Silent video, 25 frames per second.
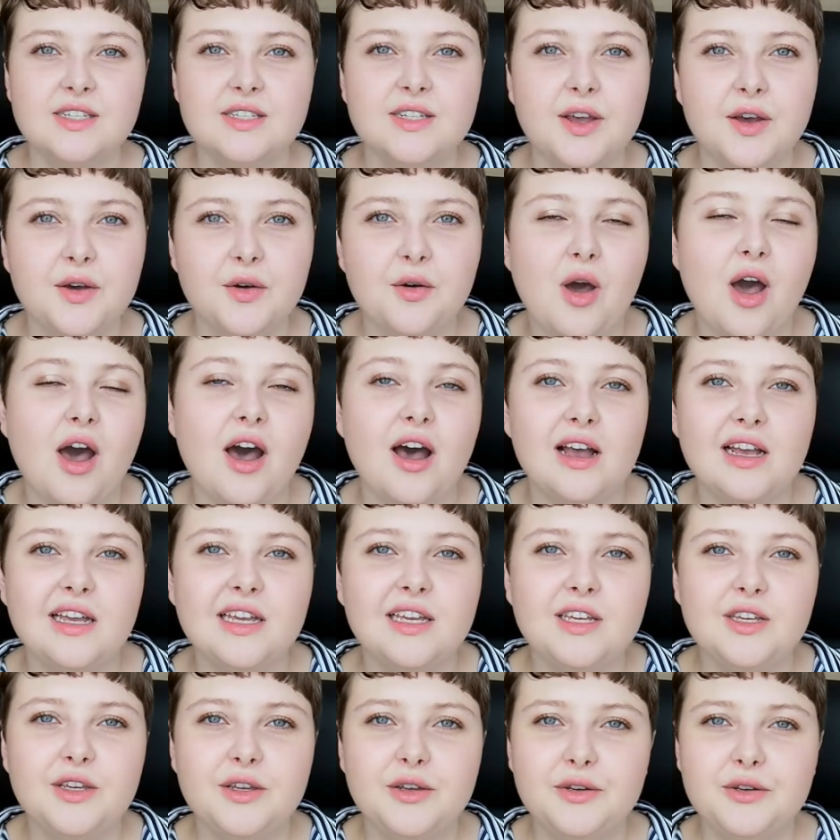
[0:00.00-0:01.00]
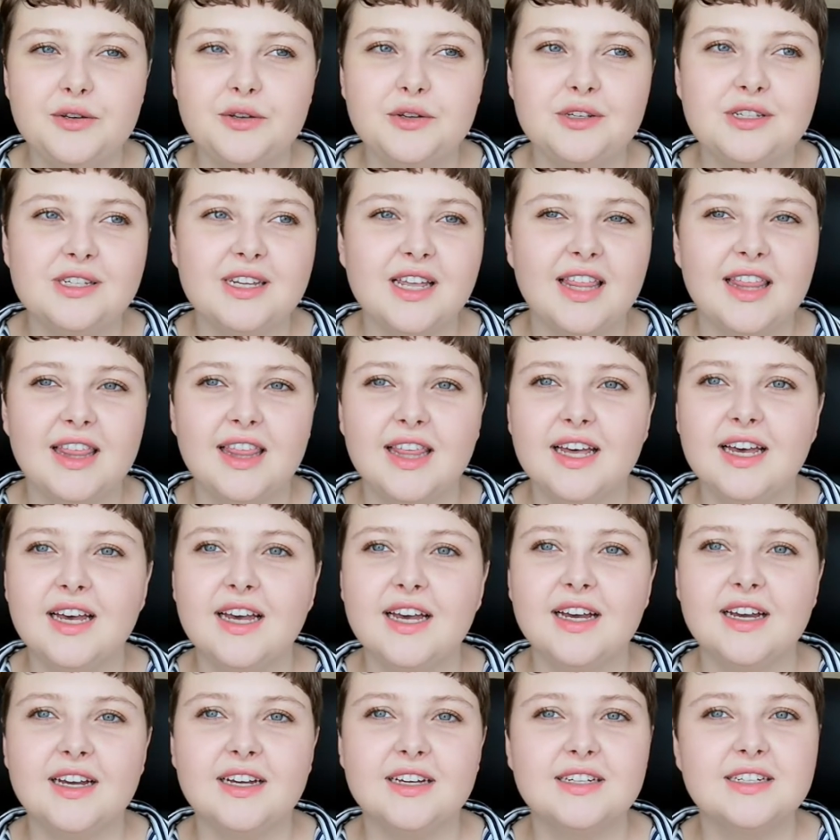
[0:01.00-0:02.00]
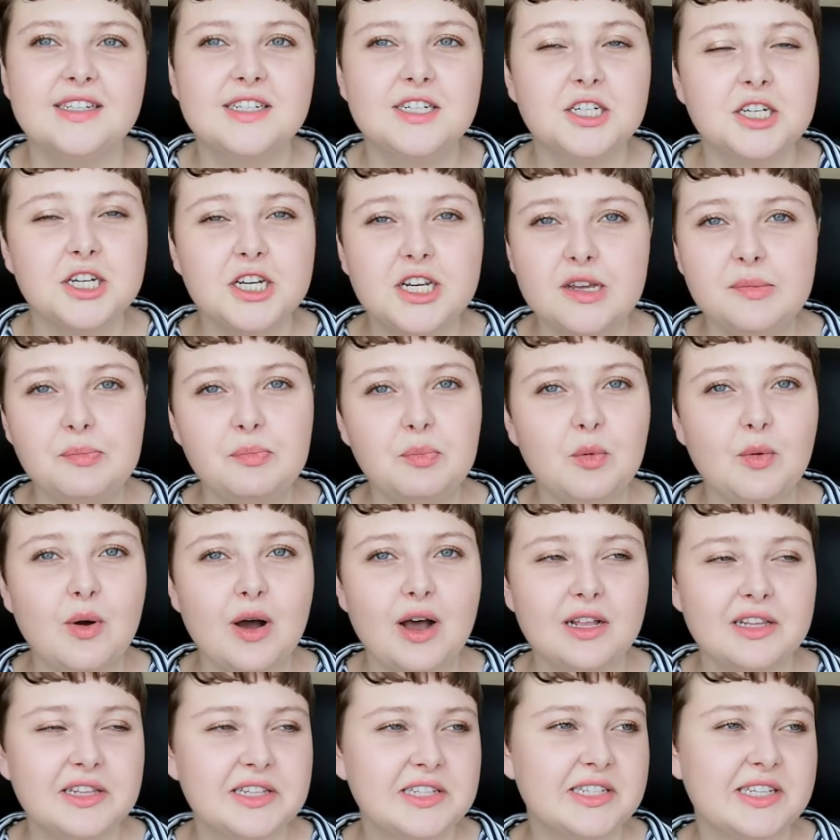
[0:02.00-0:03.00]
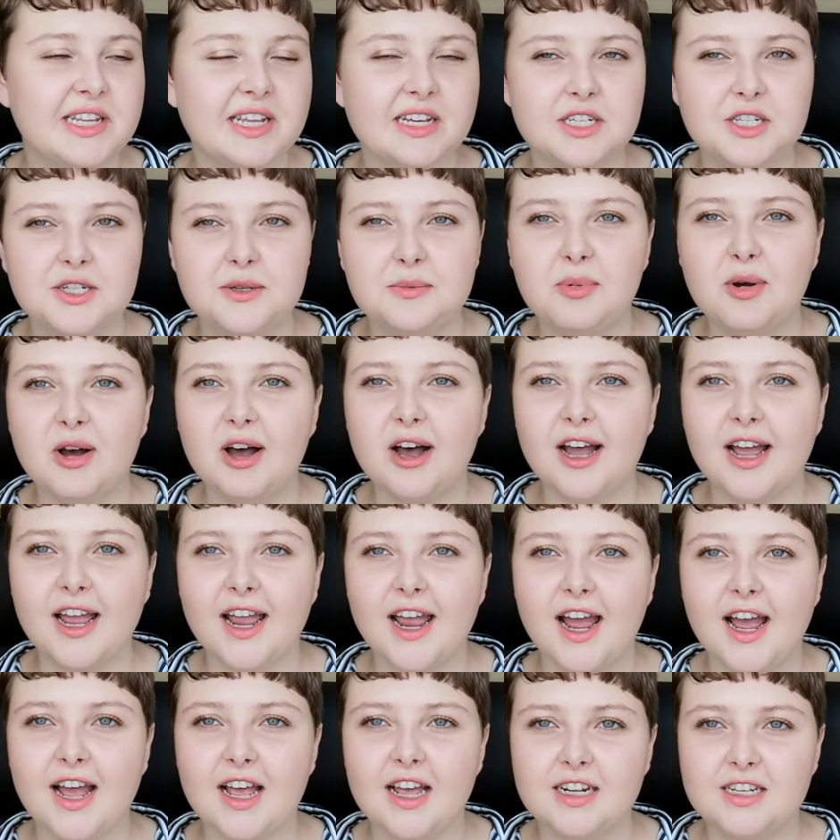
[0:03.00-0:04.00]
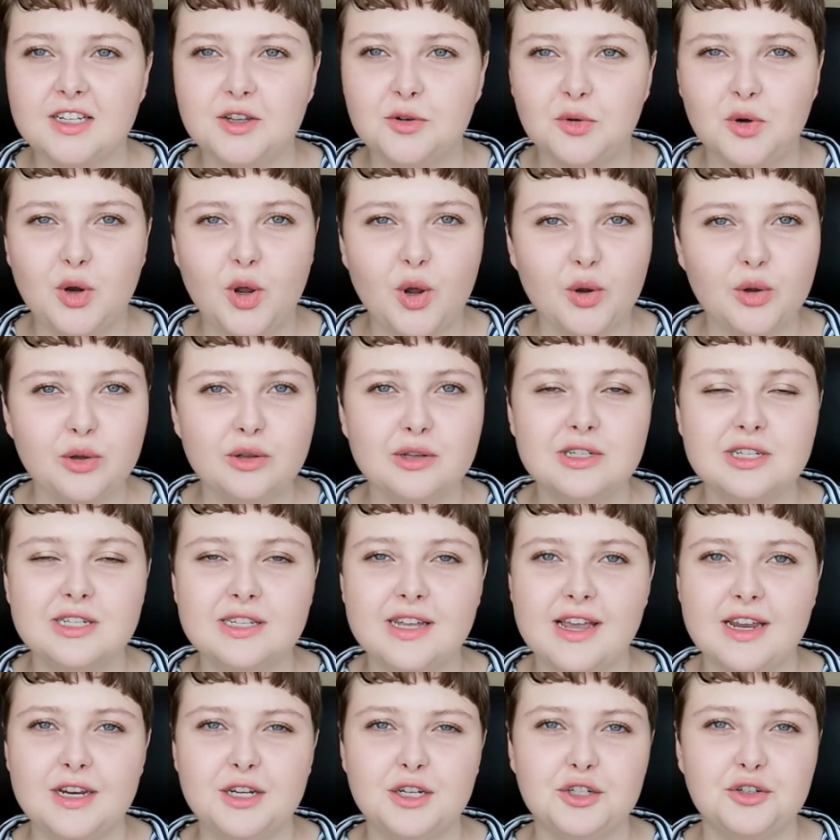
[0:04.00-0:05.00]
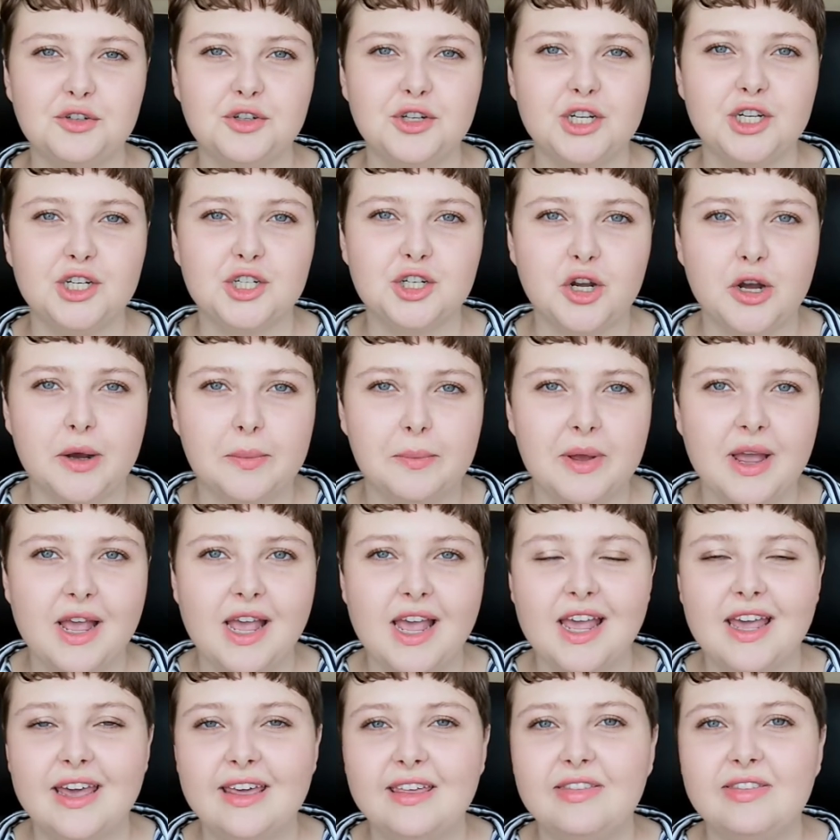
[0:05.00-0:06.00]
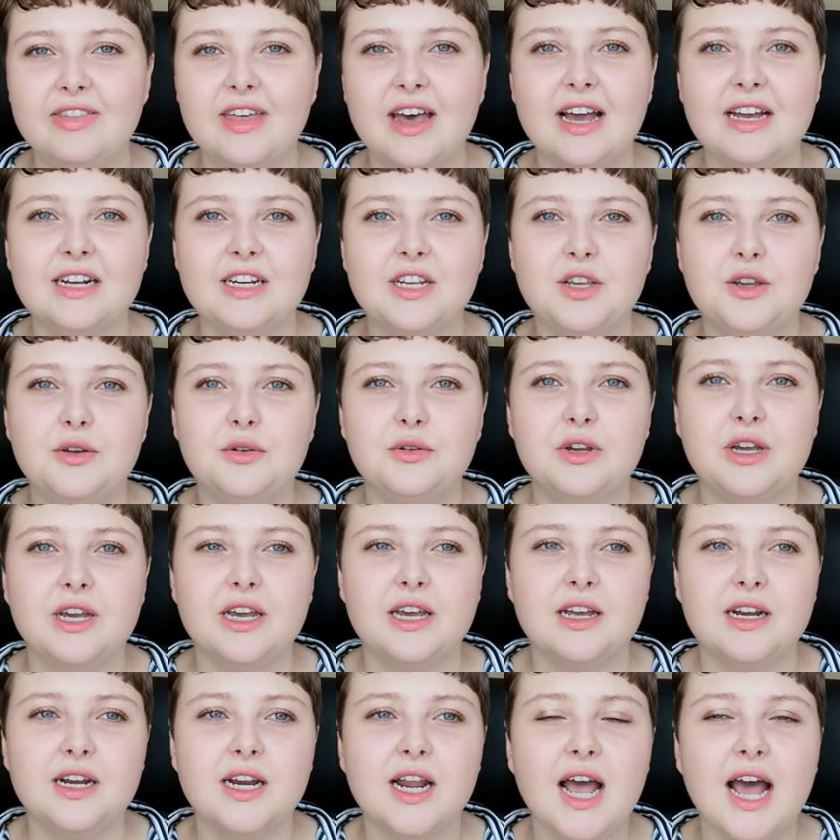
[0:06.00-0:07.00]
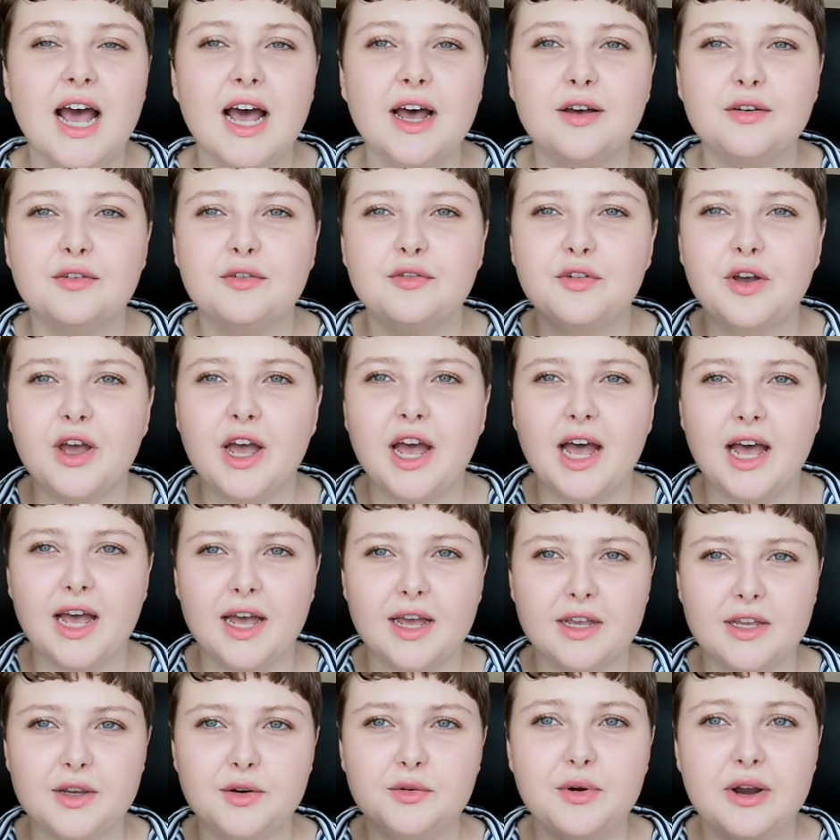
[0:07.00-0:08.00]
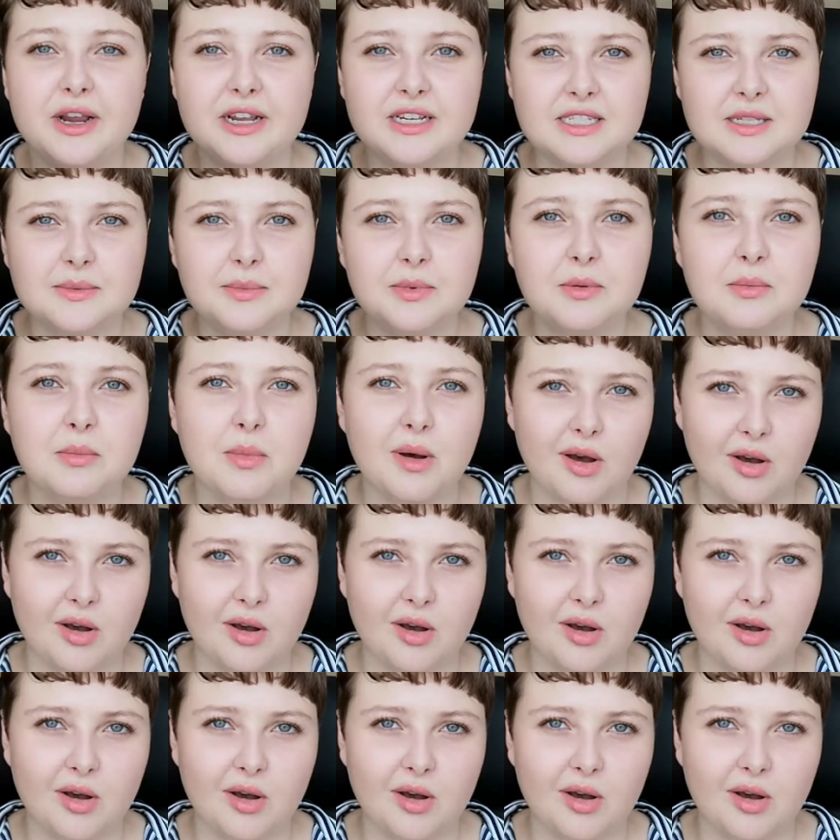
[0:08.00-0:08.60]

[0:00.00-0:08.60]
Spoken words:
So I use the cheap ones that you buy at your local stationery shop that you can have erasable